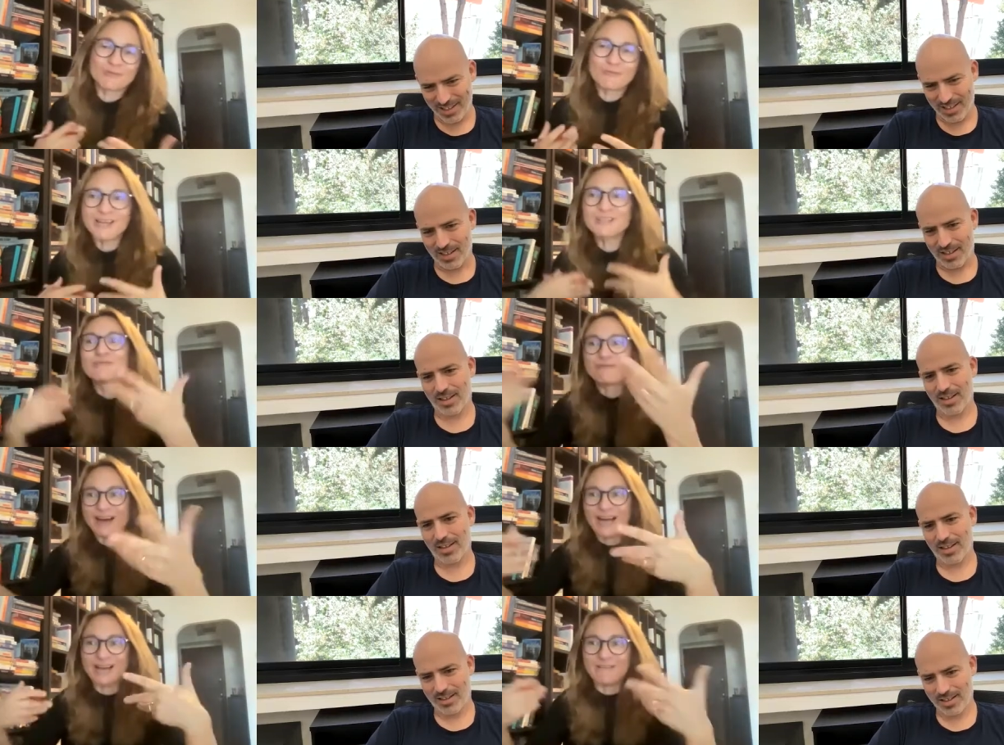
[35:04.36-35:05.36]
Speaker 1: you fight to
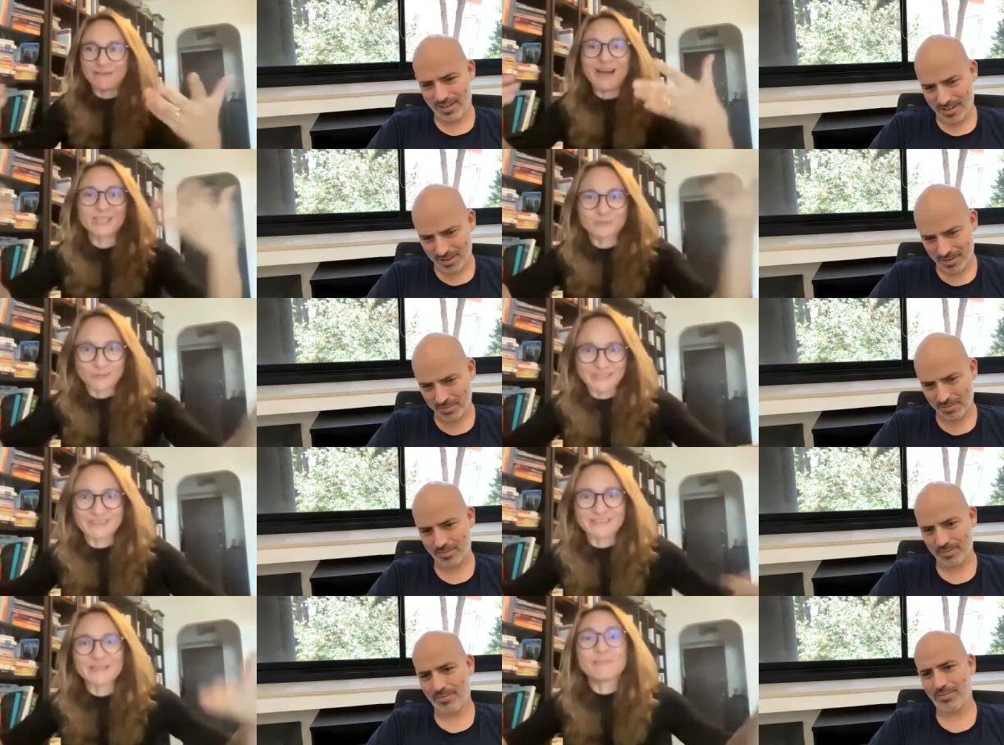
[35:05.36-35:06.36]
fight, yes. fight with
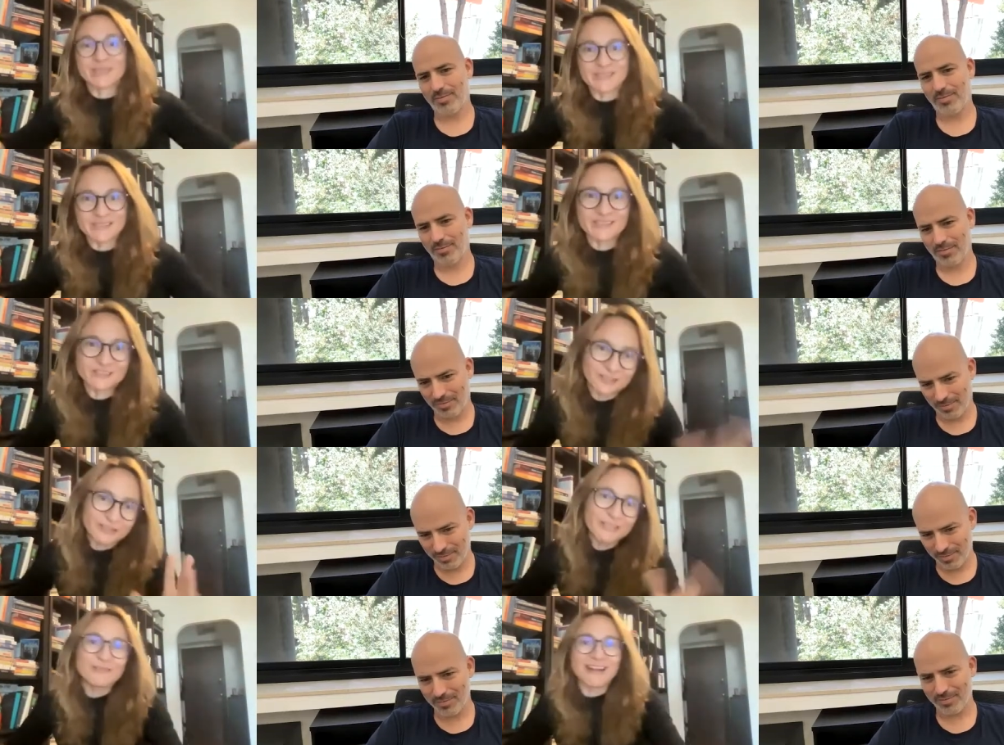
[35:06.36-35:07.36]
the big
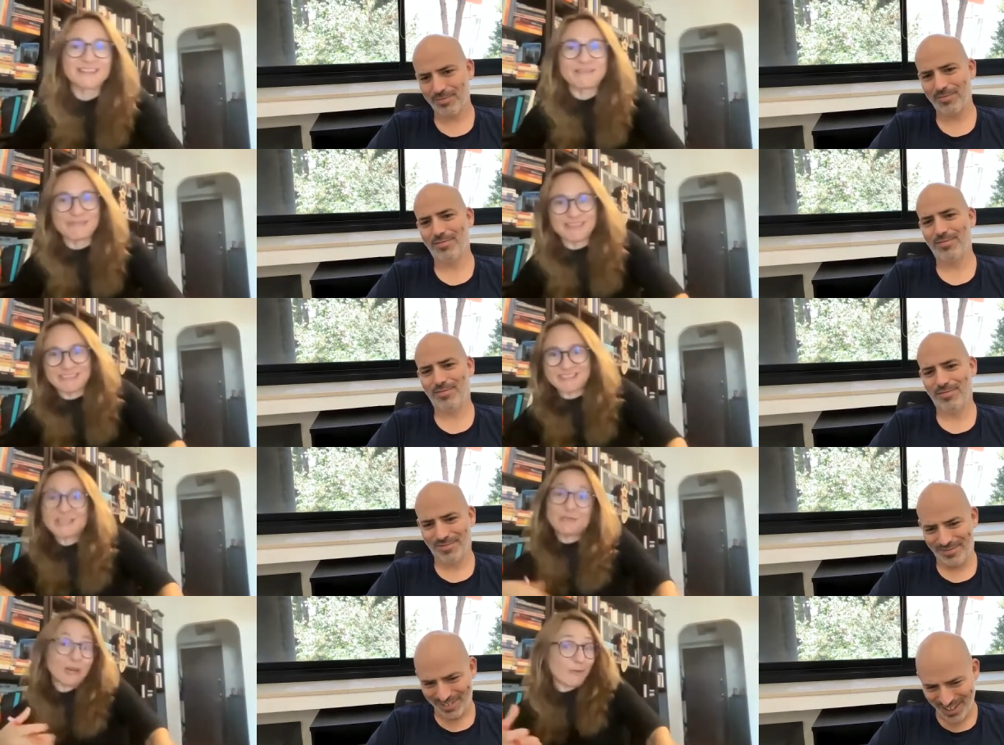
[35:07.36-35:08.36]
history, you are defeated.
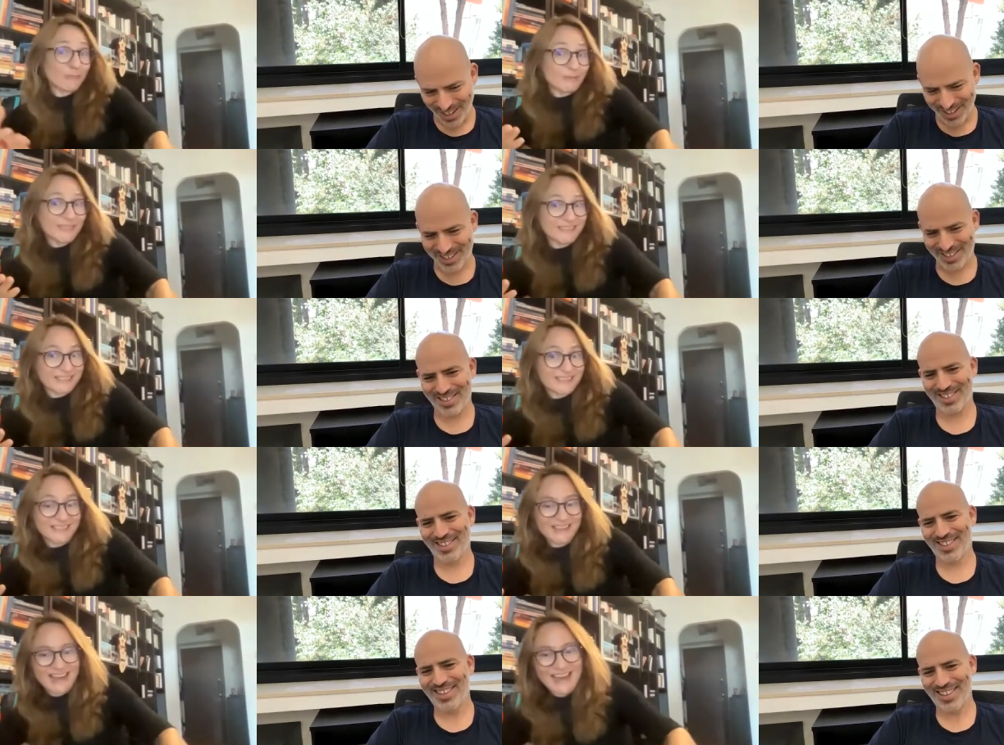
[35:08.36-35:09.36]
You are yes. optimistic.
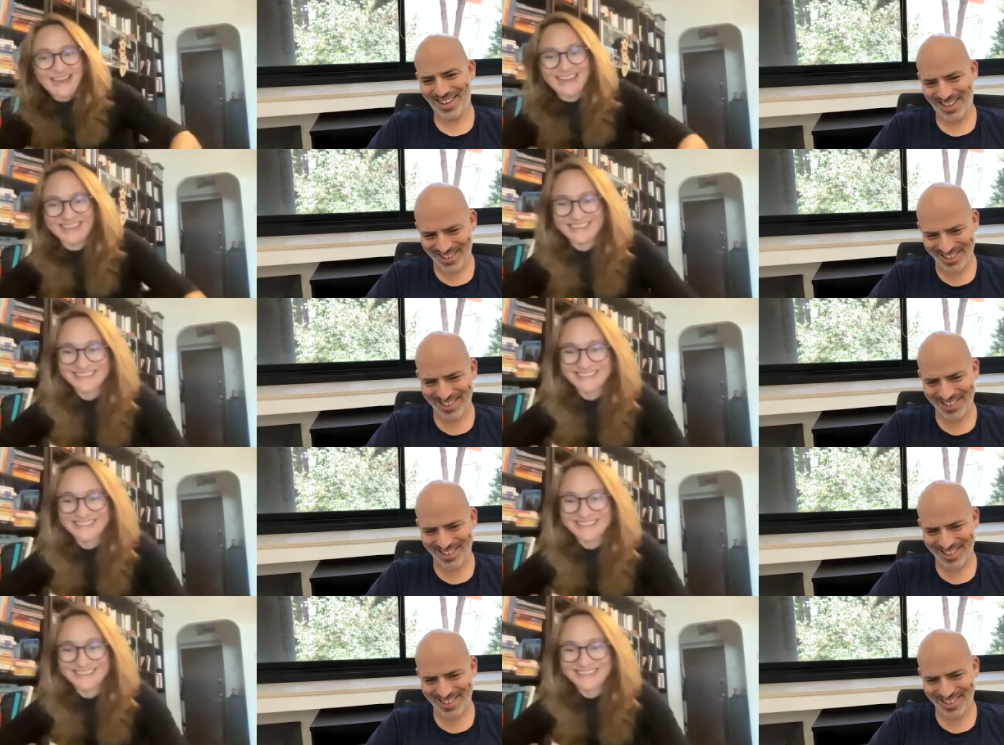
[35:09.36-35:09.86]
Yes.